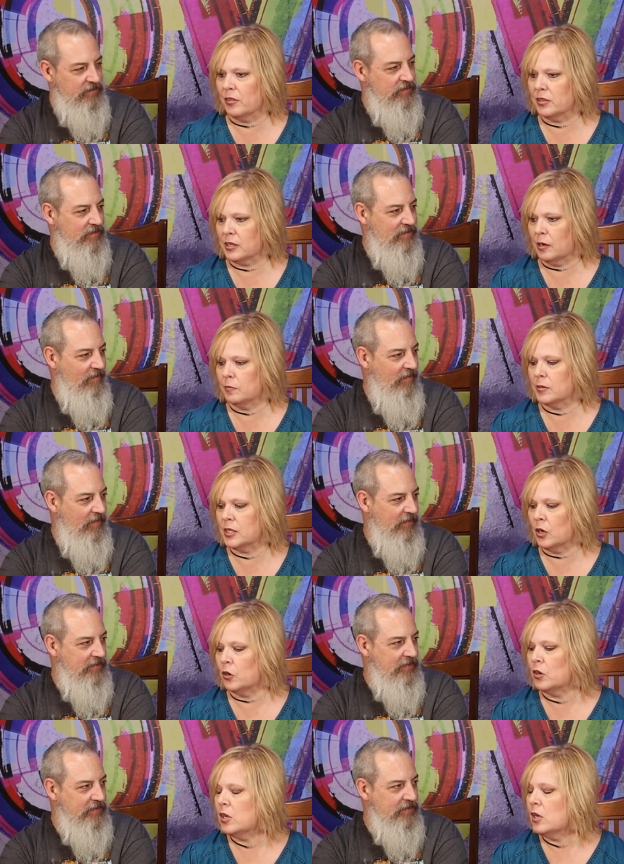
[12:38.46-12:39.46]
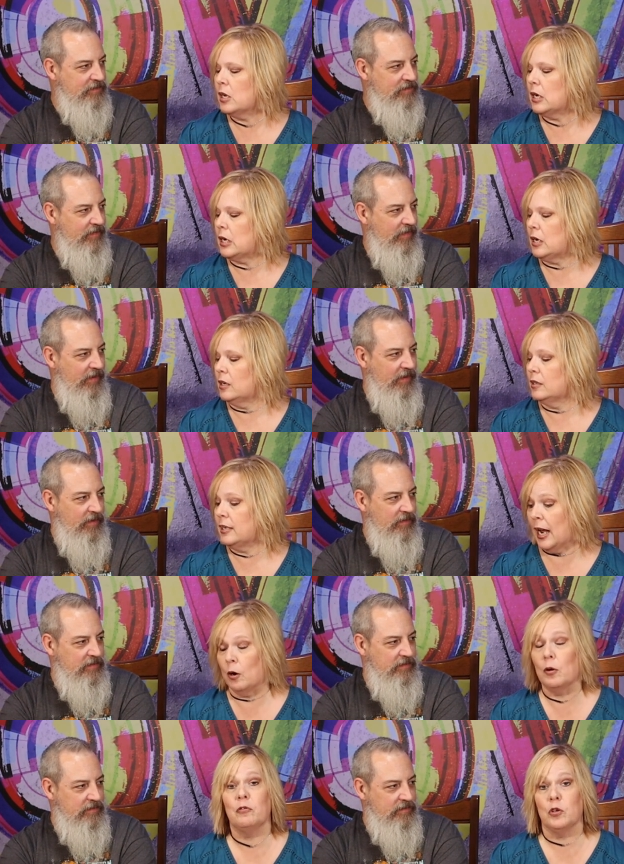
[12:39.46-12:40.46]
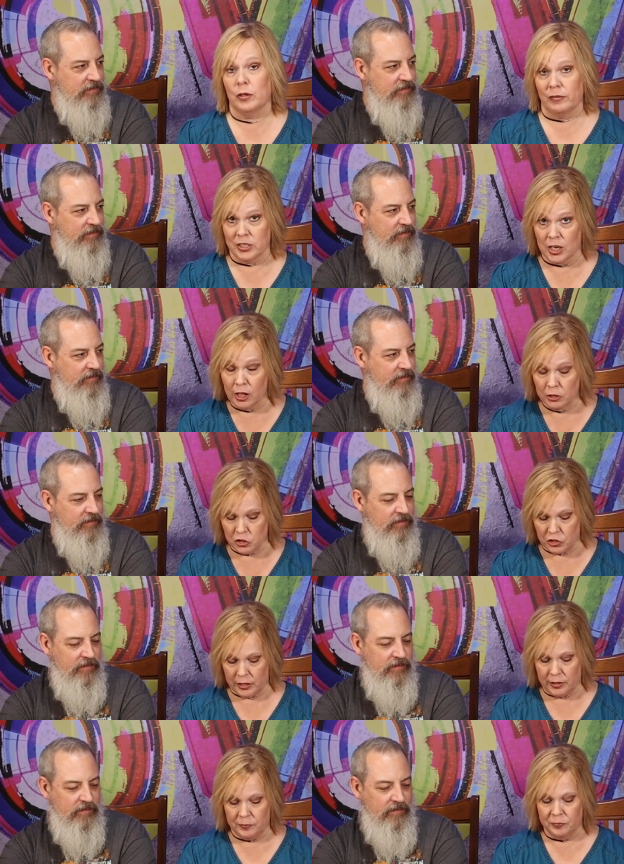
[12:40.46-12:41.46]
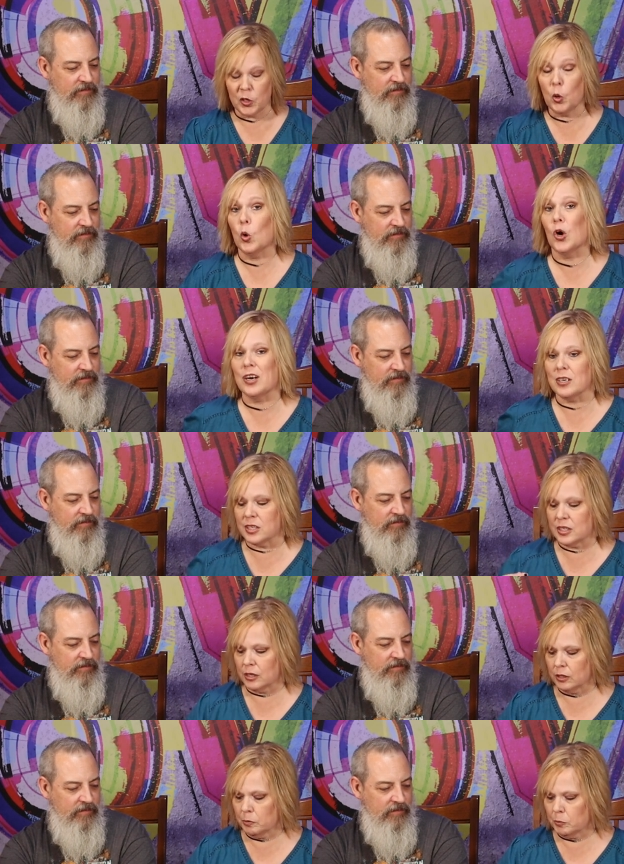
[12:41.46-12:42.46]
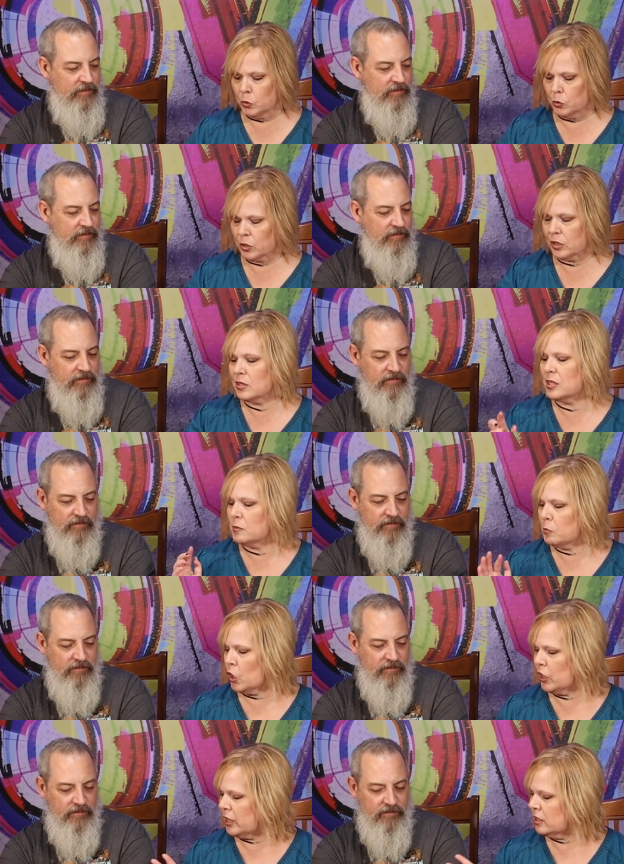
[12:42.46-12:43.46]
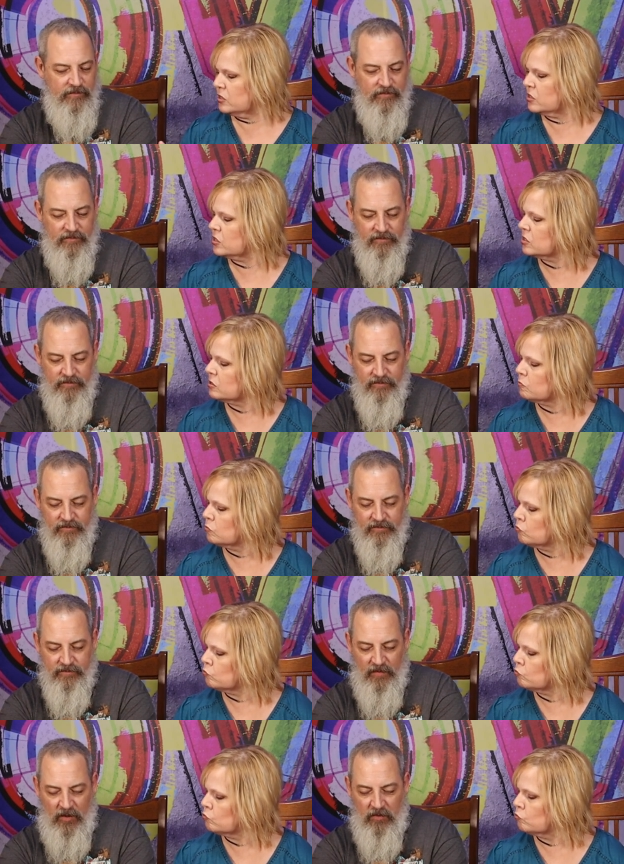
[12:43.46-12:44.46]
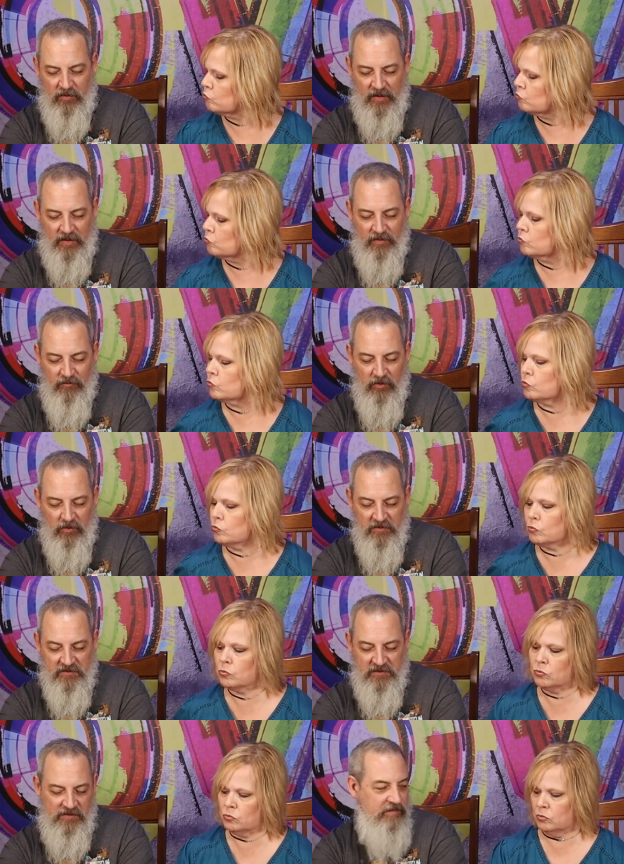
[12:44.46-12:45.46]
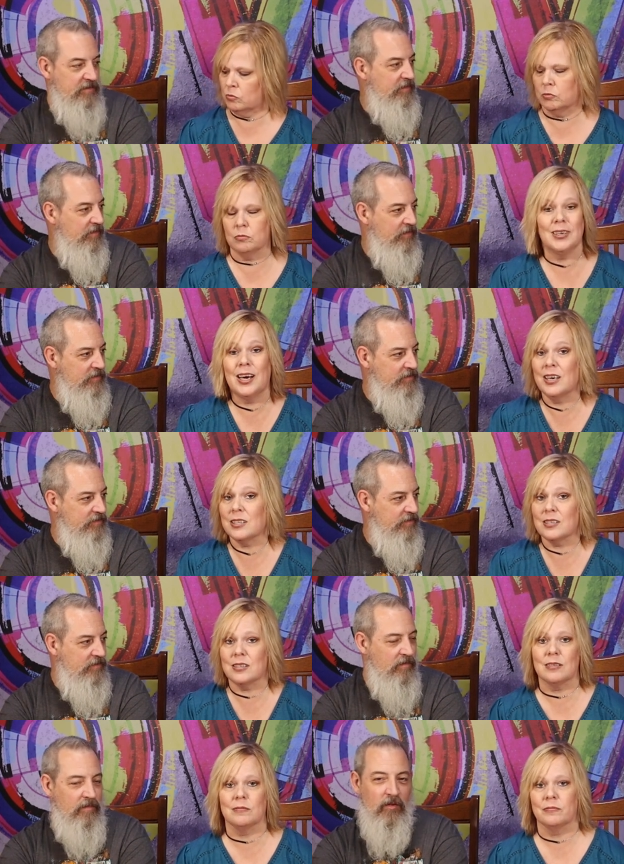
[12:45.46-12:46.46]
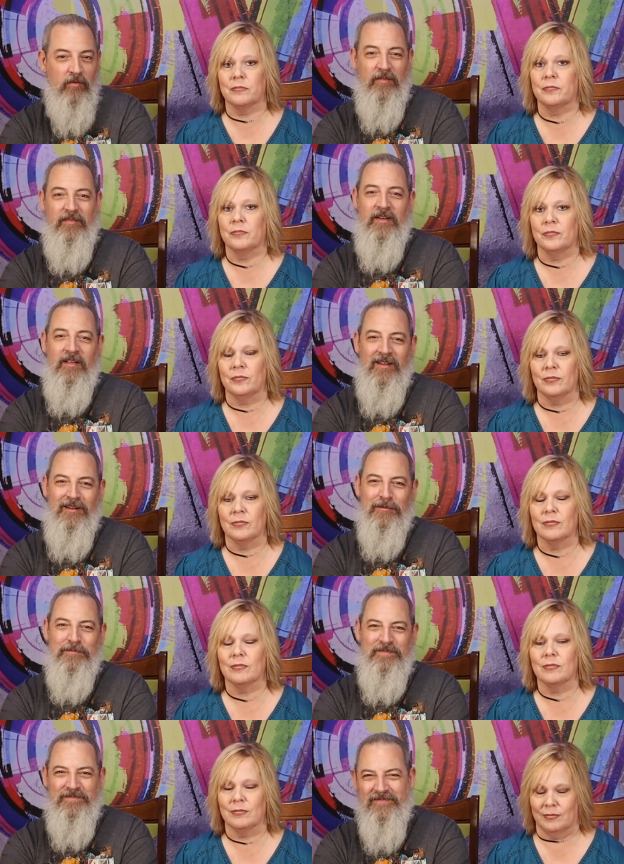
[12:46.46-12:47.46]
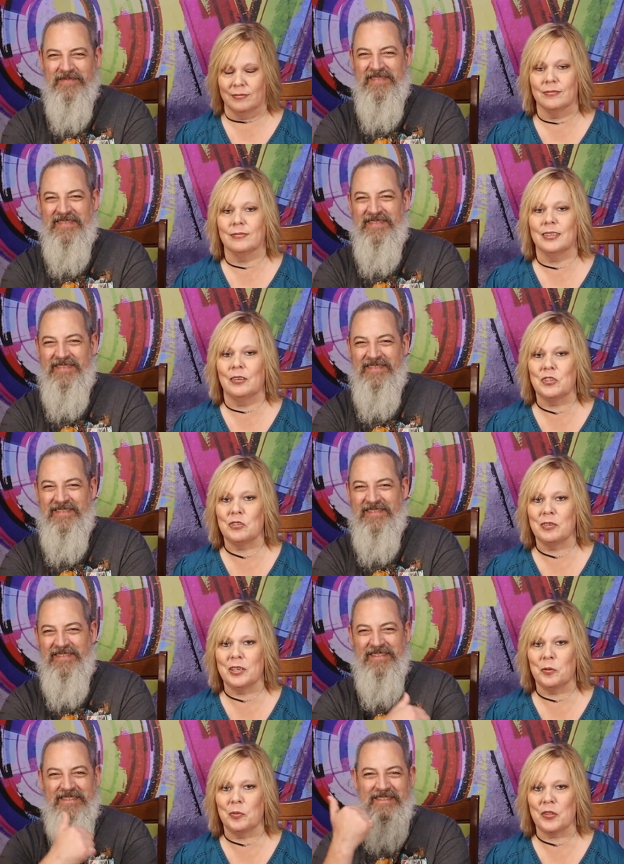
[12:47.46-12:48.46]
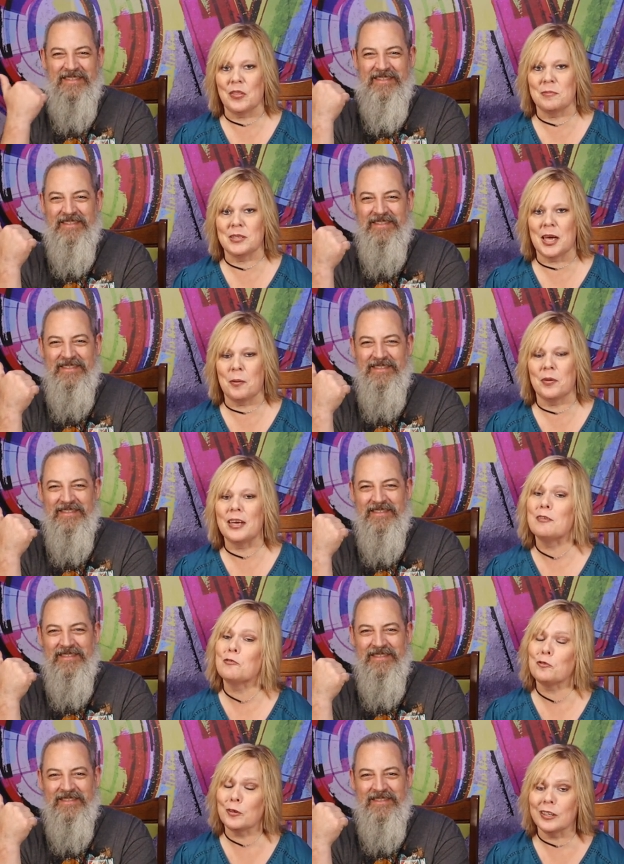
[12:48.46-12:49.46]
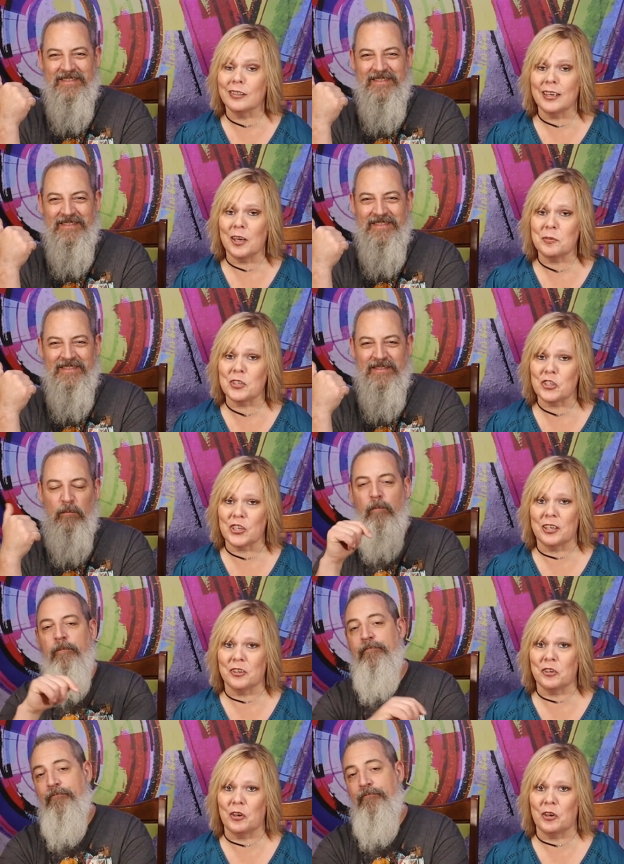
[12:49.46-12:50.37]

Speaker 1: all the time. So uh, now, if you love the Dollar Tree or Tillamook, Smarties,
Speaker 2: coconut rolls, us, or the video,
Speaker 1: give this video a big thumbs up. It really helps our channel